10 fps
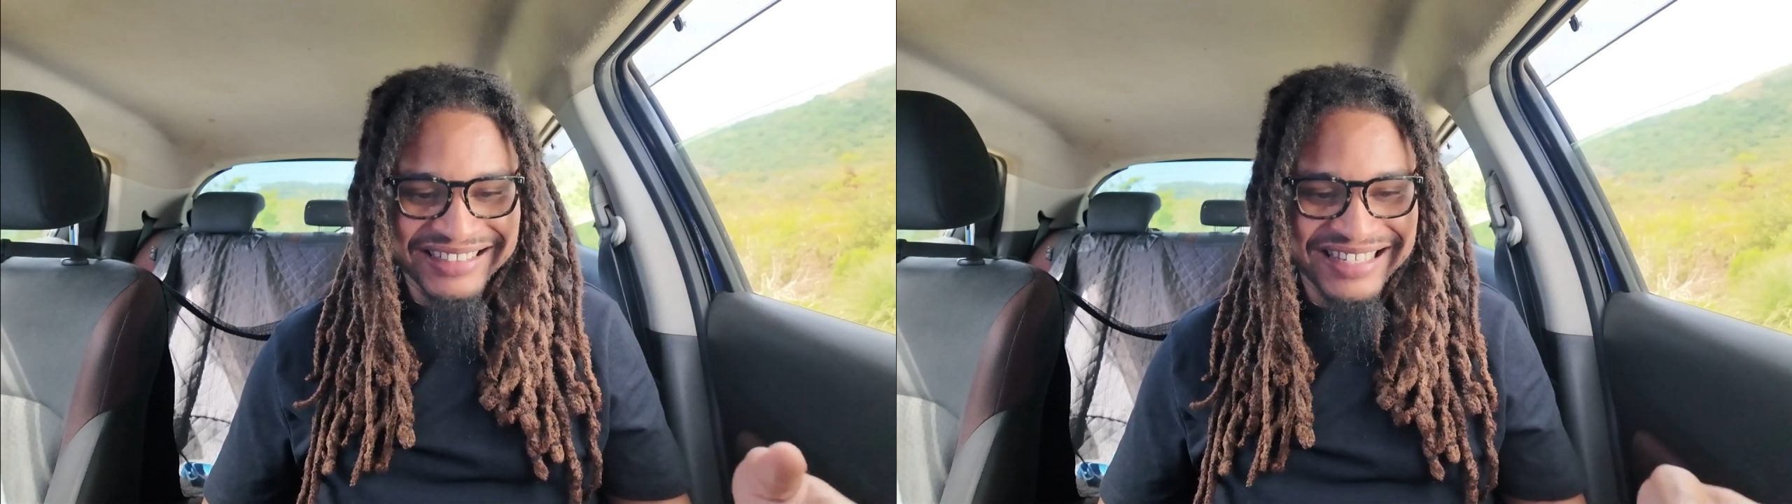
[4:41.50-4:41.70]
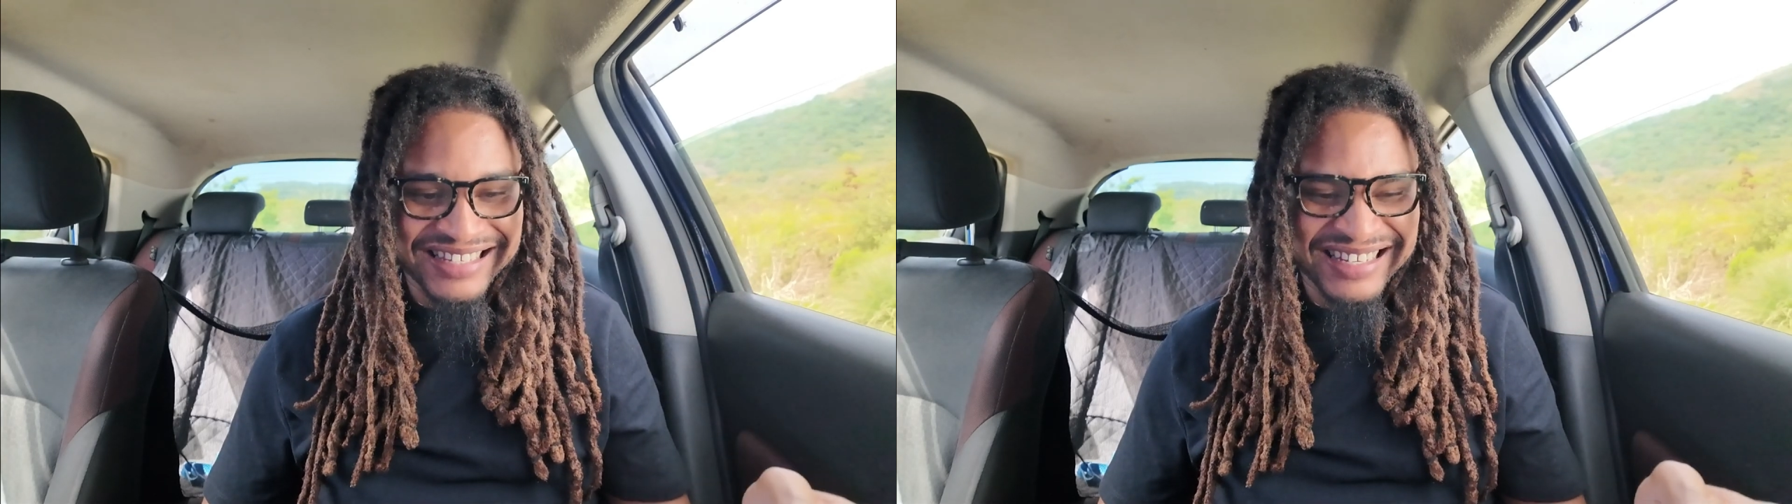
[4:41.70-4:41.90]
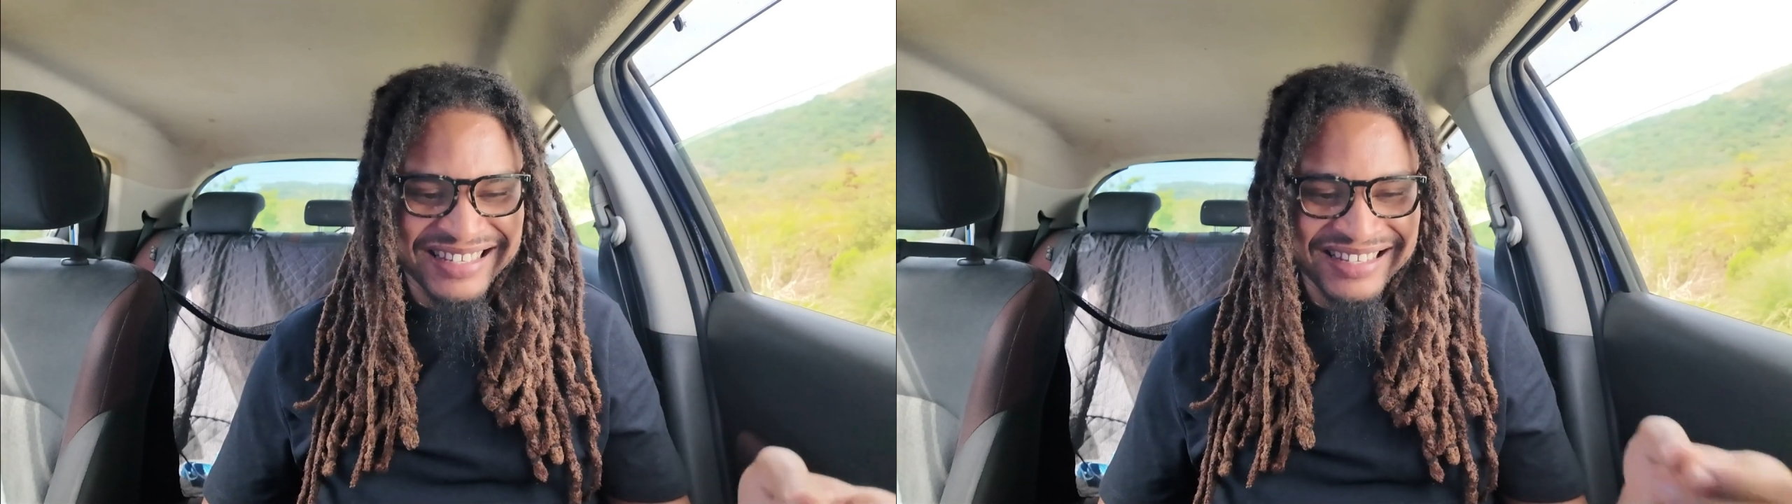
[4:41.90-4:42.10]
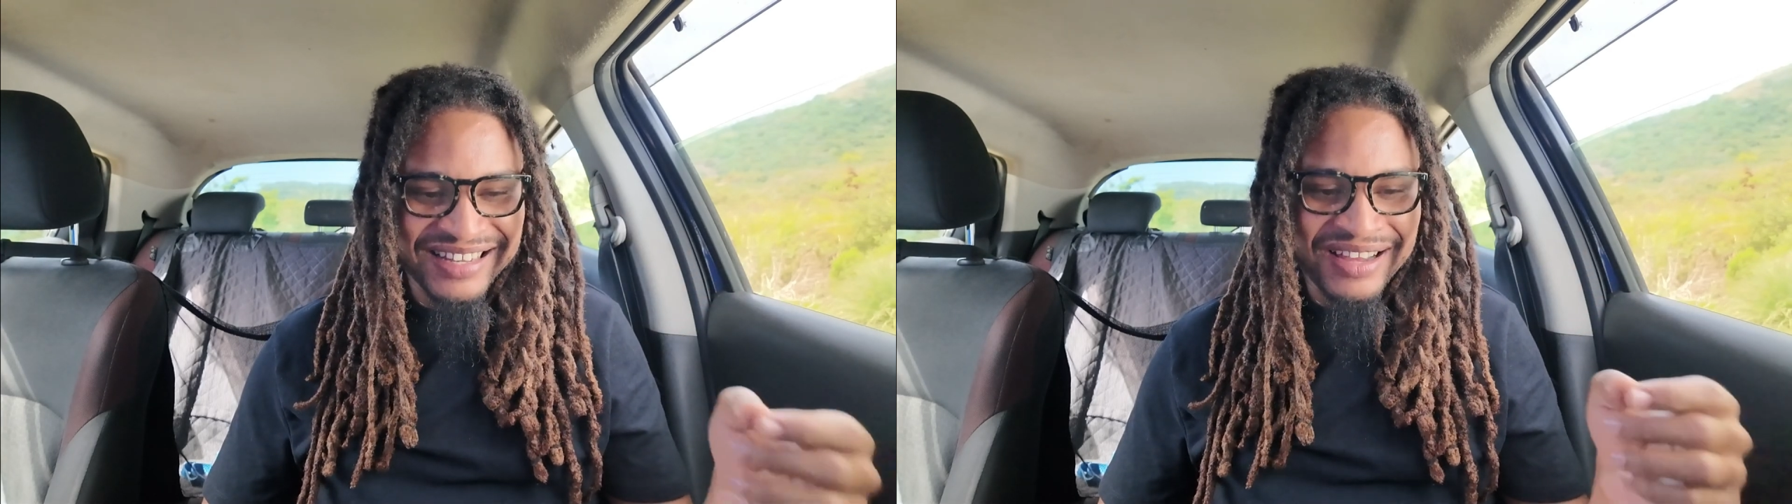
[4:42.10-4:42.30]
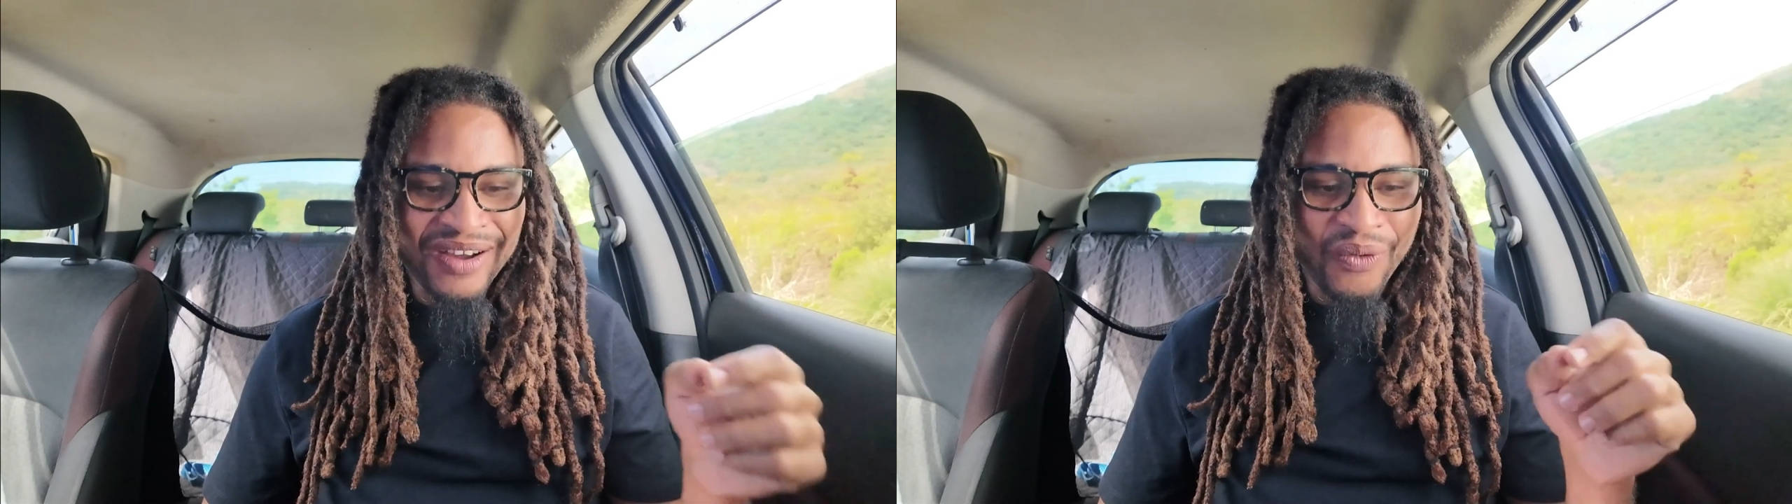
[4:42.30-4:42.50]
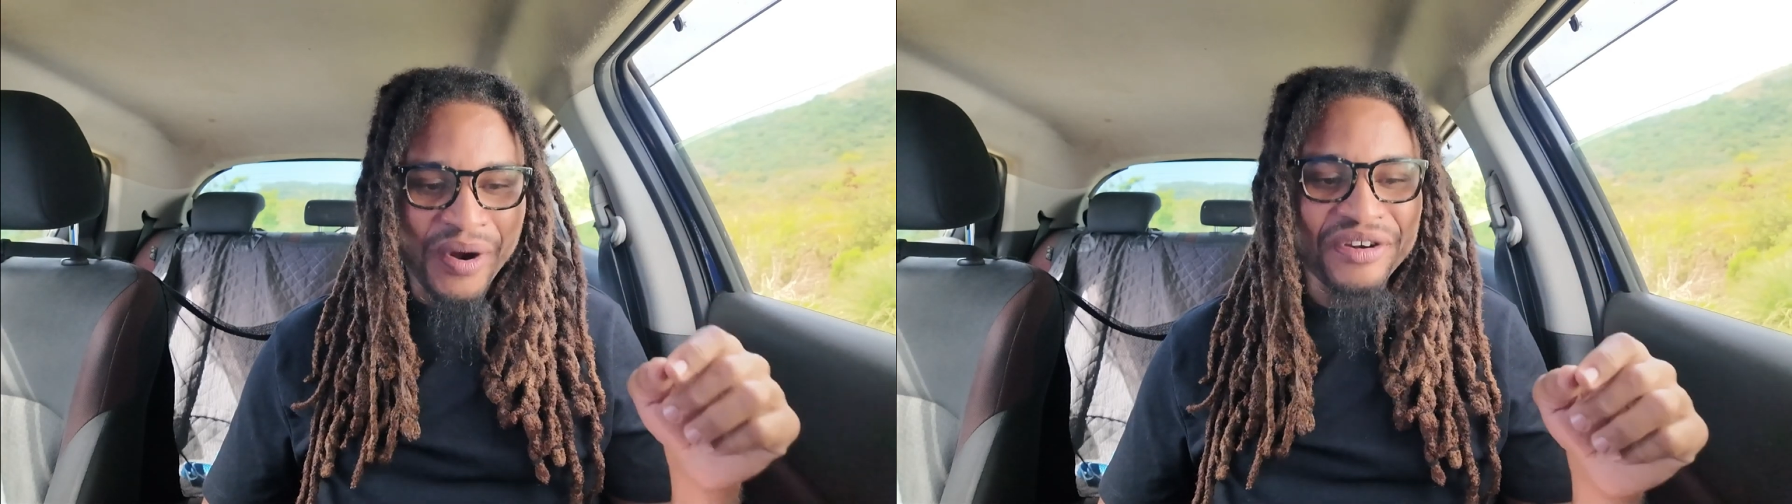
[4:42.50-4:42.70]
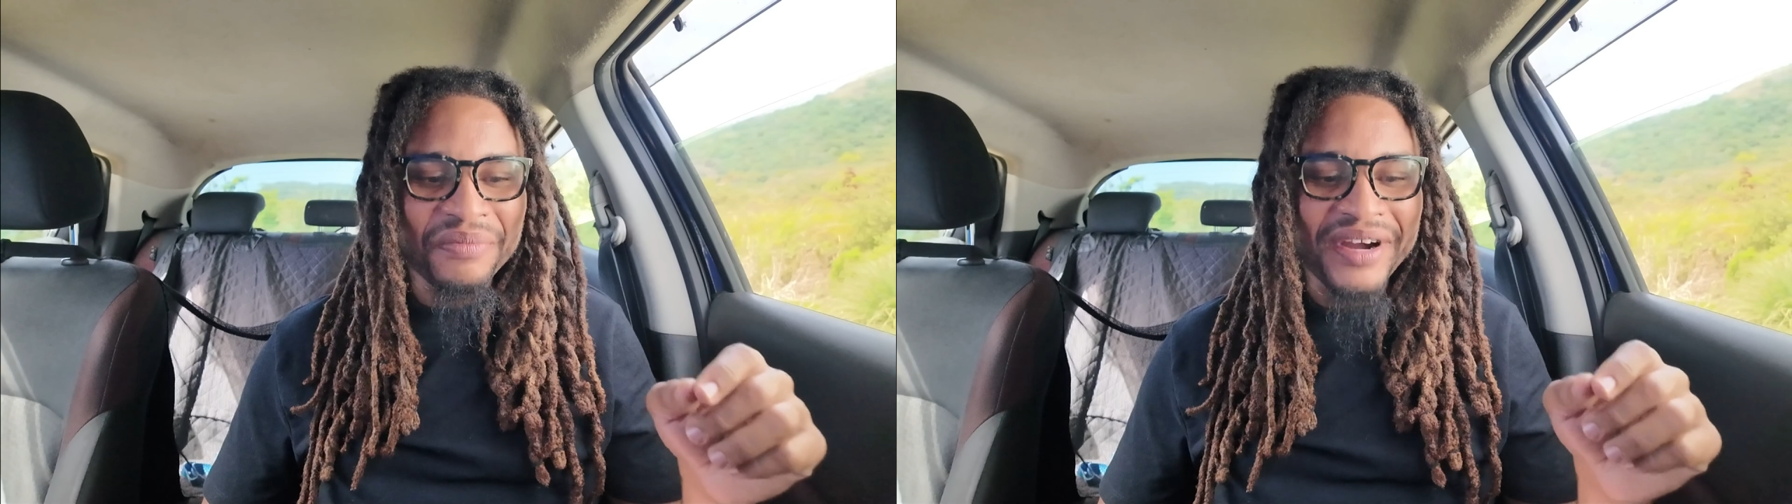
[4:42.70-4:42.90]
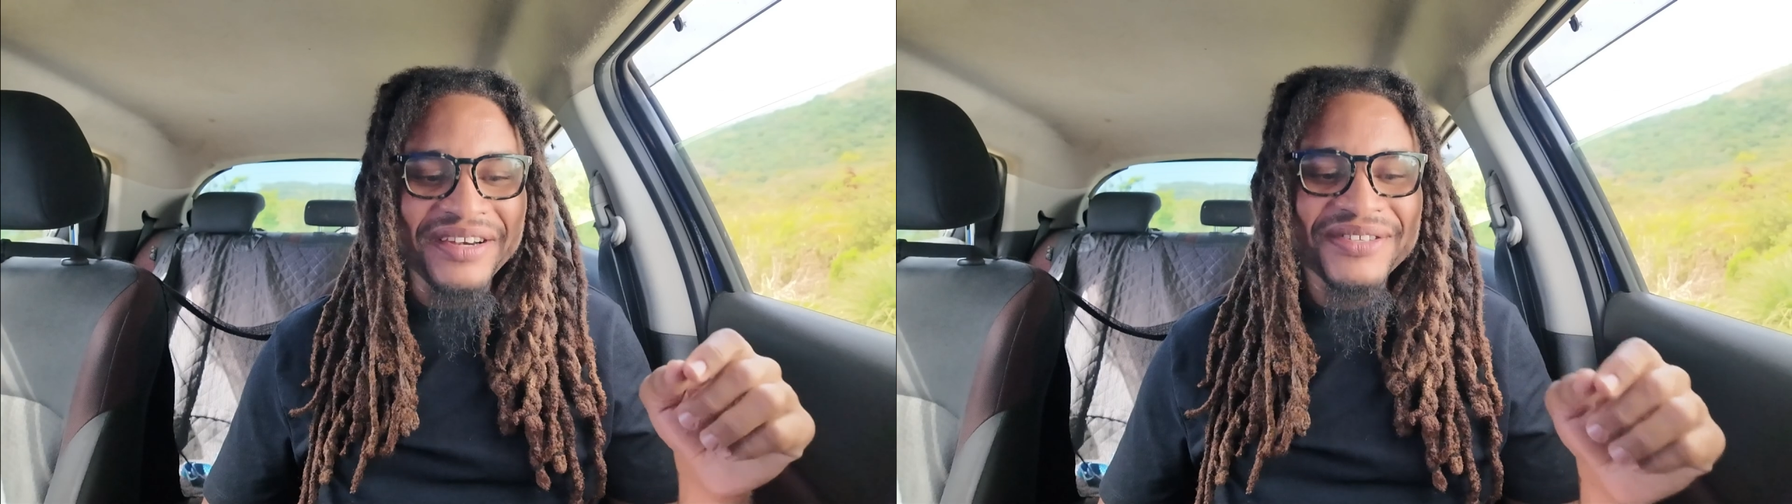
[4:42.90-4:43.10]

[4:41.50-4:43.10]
He says, when your mind